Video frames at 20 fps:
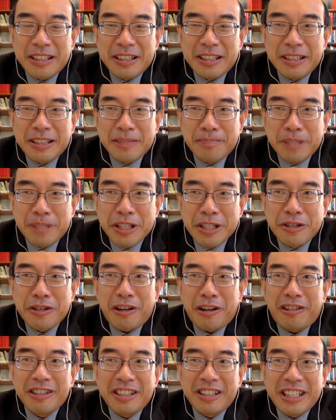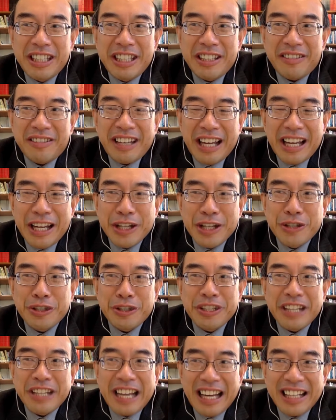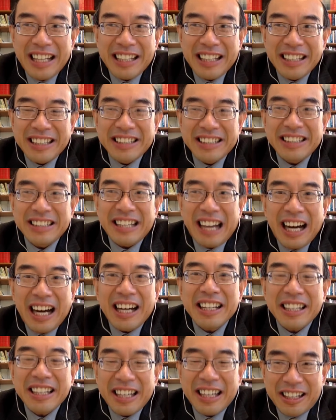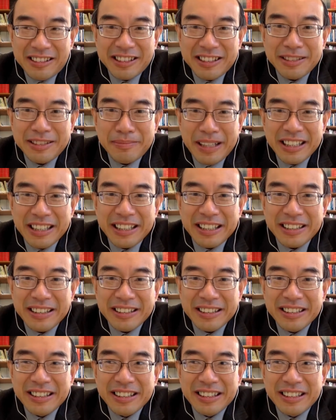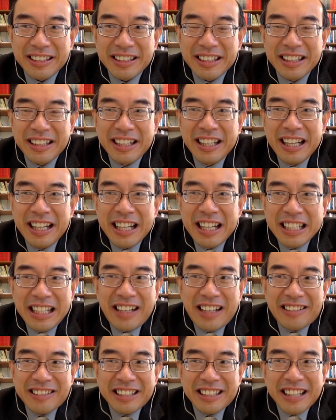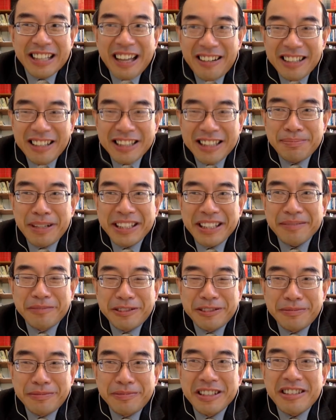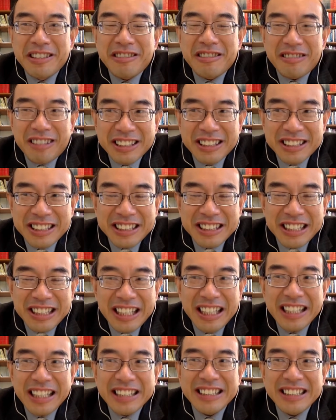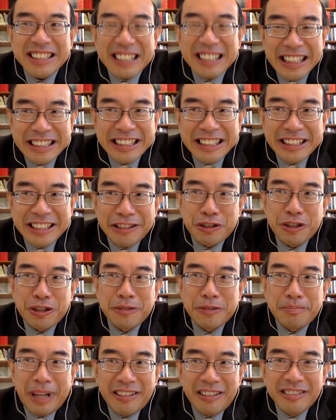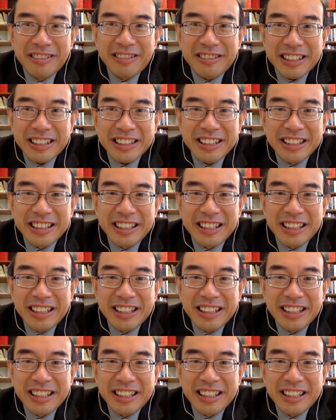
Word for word: The majority of Asian Catholics are charismatic. Now, the charismatic movement transcends institutional boundaries,